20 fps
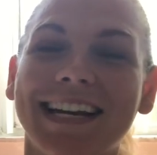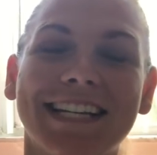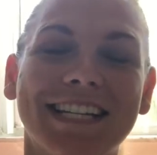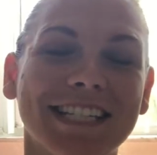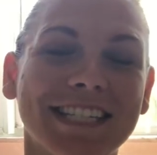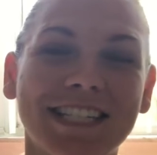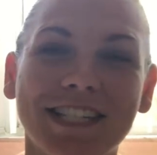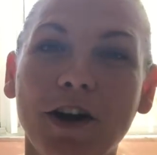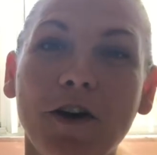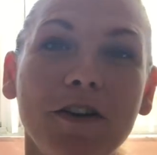I
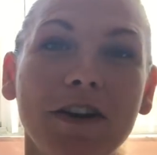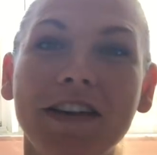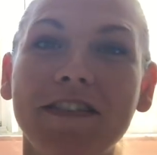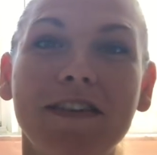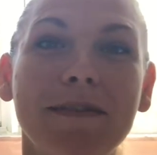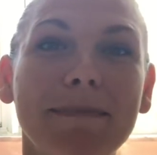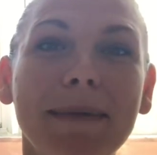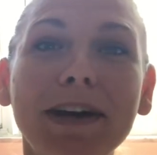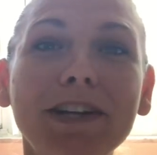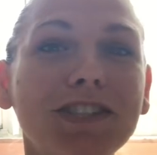just don't
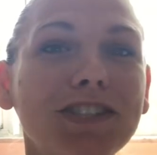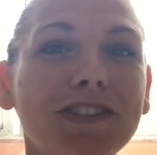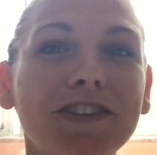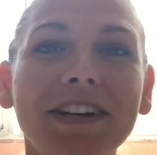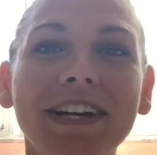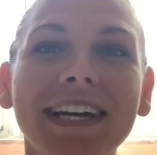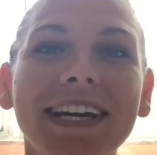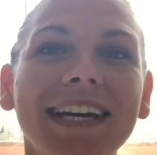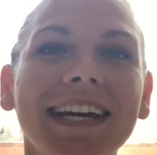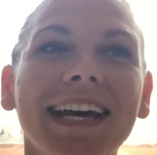even
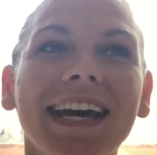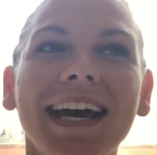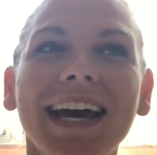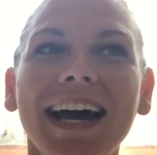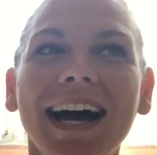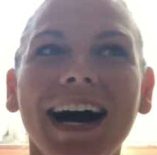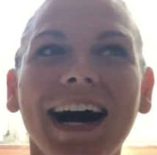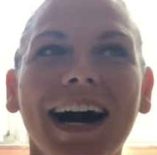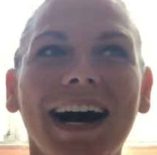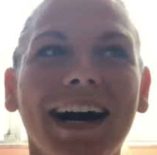measure it.
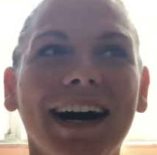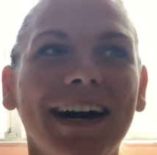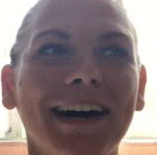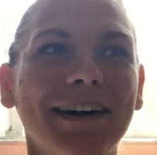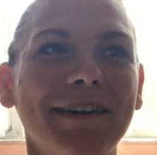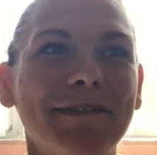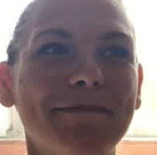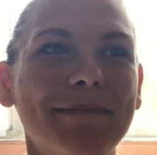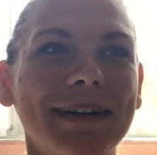Uh,